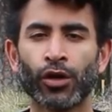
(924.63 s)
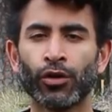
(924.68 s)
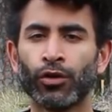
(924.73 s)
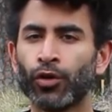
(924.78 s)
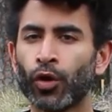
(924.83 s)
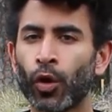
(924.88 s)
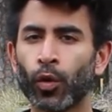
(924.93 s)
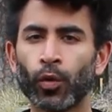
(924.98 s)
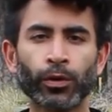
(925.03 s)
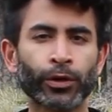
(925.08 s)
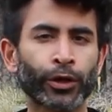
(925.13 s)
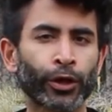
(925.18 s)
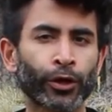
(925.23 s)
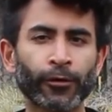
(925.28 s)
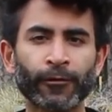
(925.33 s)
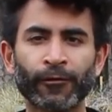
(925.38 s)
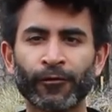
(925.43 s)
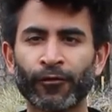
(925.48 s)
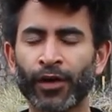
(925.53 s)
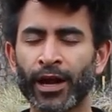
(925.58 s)
No
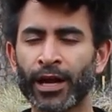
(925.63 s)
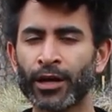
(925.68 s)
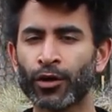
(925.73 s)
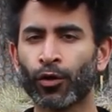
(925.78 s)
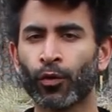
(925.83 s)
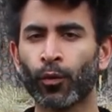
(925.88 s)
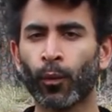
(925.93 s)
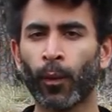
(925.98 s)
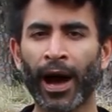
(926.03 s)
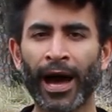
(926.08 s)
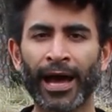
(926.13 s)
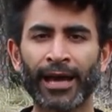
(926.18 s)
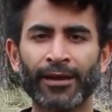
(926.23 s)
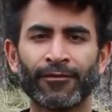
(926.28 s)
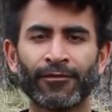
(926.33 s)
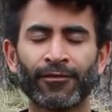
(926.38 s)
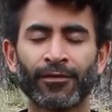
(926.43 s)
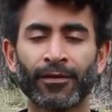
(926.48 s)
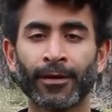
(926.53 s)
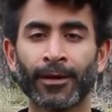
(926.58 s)
girlfriend or
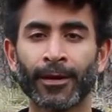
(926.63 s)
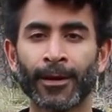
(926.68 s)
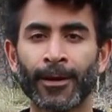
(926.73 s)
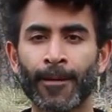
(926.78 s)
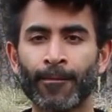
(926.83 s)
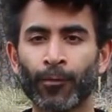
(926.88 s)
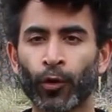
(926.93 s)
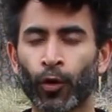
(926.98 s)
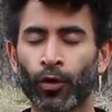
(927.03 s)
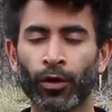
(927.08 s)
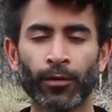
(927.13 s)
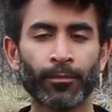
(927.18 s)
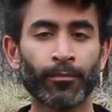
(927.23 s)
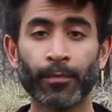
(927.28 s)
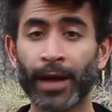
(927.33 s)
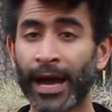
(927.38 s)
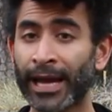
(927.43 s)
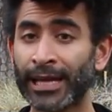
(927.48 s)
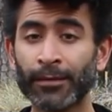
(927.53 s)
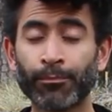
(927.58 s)
wife, or
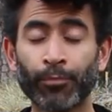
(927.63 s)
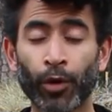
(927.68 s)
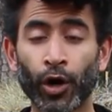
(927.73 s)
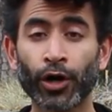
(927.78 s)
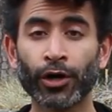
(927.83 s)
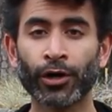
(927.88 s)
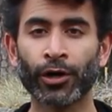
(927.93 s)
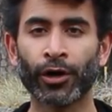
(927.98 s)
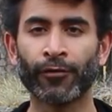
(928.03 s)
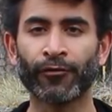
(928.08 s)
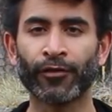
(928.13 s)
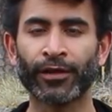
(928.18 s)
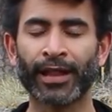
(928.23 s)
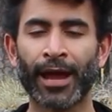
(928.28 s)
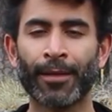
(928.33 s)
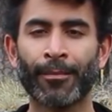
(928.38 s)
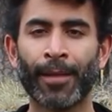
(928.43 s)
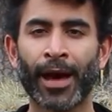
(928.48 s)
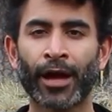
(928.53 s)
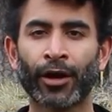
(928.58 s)
any partner for
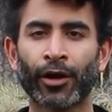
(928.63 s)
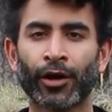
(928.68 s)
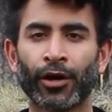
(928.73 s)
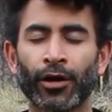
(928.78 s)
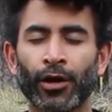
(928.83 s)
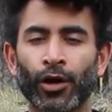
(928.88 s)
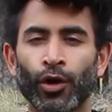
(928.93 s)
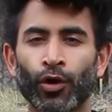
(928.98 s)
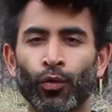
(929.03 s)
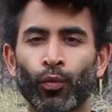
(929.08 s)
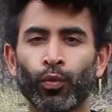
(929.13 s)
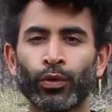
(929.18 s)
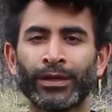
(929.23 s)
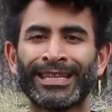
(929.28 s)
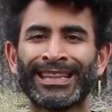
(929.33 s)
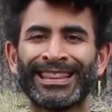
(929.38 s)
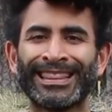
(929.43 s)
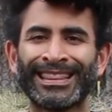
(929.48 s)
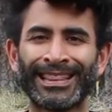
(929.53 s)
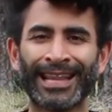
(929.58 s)
that matter,
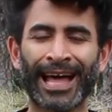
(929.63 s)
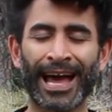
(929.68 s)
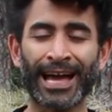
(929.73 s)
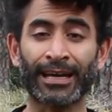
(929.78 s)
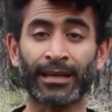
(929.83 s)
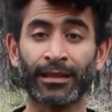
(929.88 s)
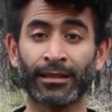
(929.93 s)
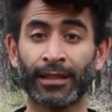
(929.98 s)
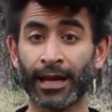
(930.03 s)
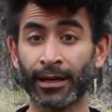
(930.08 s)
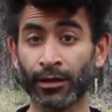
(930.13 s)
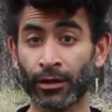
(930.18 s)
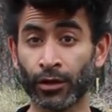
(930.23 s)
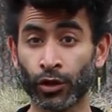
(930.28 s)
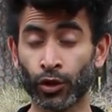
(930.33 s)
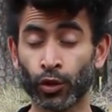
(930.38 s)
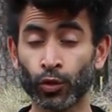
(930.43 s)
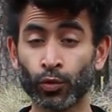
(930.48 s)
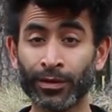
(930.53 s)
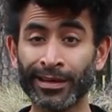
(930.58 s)
would like that
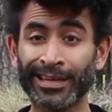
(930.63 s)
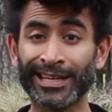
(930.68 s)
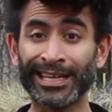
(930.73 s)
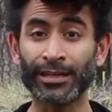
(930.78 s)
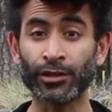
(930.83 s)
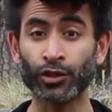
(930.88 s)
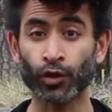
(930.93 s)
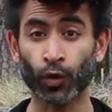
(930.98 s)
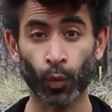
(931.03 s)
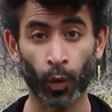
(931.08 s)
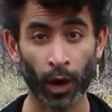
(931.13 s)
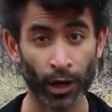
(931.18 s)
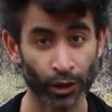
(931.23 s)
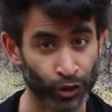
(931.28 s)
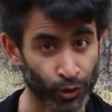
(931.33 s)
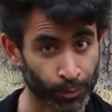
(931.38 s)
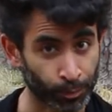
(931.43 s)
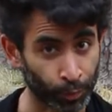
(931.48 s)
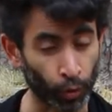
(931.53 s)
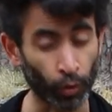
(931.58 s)
you need to
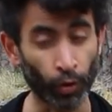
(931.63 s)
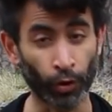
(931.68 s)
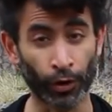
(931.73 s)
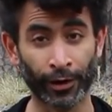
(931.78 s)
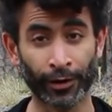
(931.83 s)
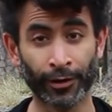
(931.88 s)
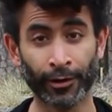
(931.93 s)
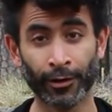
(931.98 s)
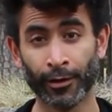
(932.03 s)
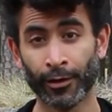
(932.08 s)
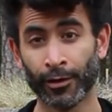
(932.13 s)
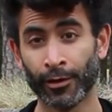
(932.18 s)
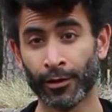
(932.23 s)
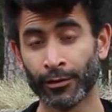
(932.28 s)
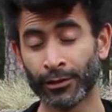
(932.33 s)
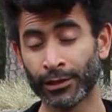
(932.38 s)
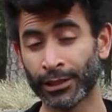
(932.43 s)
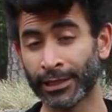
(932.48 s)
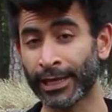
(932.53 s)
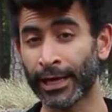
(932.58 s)
watch porn
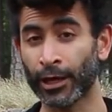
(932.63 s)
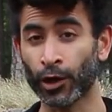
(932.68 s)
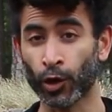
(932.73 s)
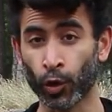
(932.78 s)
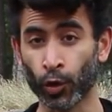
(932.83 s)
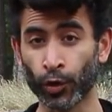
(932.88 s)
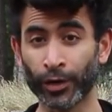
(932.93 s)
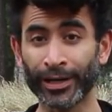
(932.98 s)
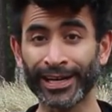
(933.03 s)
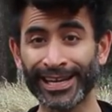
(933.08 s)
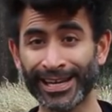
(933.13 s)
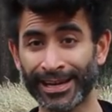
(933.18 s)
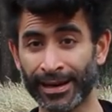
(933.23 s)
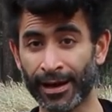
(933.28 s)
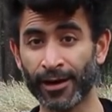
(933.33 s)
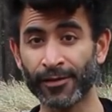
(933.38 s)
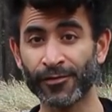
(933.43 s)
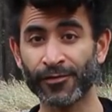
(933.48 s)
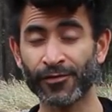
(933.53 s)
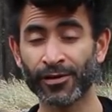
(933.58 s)
to get horny
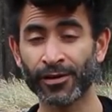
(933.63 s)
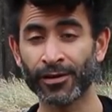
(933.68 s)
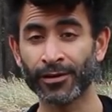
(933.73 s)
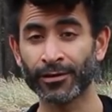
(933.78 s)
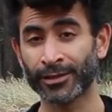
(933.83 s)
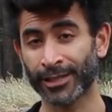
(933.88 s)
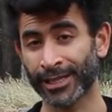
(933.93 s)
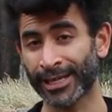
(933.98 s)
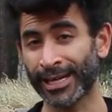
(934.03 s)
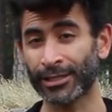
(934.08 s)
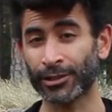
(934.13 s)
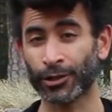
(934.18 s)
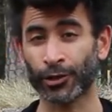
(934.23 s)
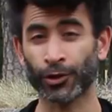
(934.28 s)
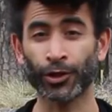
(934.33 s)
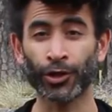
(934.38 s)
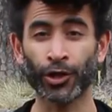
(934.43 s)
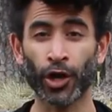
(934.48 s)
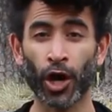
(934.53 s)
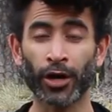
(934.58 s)
enough, to get
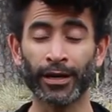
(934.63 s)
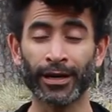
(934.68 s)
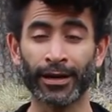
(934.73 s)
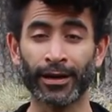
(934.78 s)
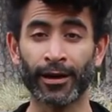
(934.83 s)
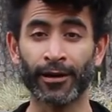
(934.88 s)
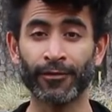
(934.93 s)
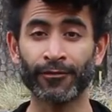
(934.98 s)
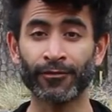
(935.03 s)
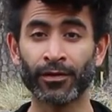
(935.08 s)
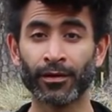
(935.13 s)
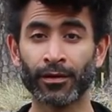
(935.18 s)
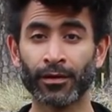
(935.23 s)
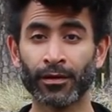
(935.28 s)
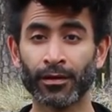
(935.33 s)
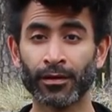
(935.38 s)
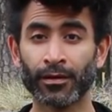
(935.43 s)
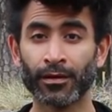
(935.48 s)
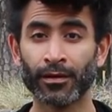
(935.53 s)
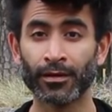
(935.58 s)
turned on enough,
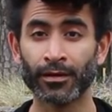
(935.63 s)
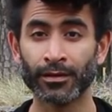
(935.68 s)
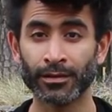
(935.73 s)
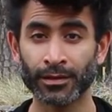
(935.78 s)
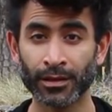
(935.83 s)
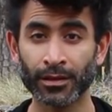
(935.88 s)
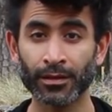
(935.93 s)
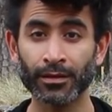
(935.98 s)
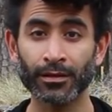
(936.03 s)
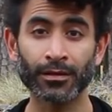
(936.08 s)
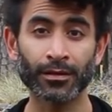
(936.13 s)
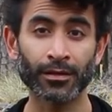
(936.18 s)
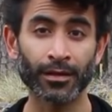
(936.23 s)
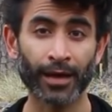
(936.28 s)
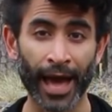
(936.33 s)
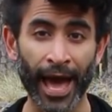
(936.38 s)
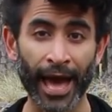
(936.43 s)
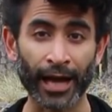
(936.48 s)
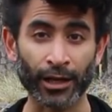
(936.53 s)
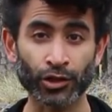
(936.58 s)
to
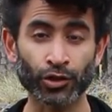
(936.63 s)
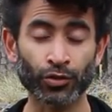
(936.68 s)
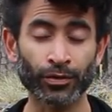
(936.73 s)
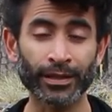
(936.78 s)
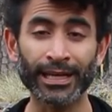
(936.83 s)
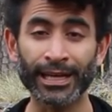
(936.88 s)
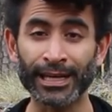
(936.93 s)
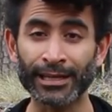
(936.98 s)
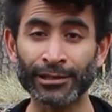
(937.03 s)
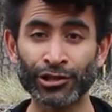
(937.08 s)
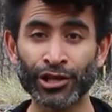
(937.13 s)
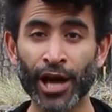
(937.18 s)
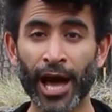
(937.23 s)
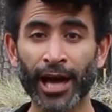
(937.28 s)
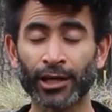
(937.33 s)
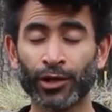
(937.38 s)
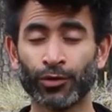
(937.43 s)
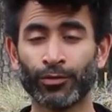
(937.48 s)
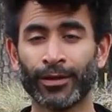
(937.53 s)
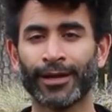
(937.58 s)
actually
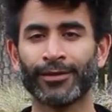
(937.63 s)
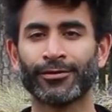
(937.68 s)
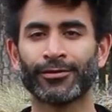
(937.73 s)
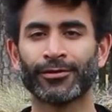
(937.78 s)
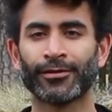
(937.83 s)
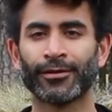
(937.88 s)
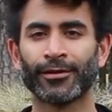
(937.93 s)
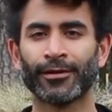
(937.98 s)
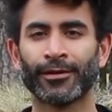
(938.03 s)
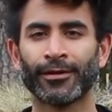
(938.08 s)
ejaculate.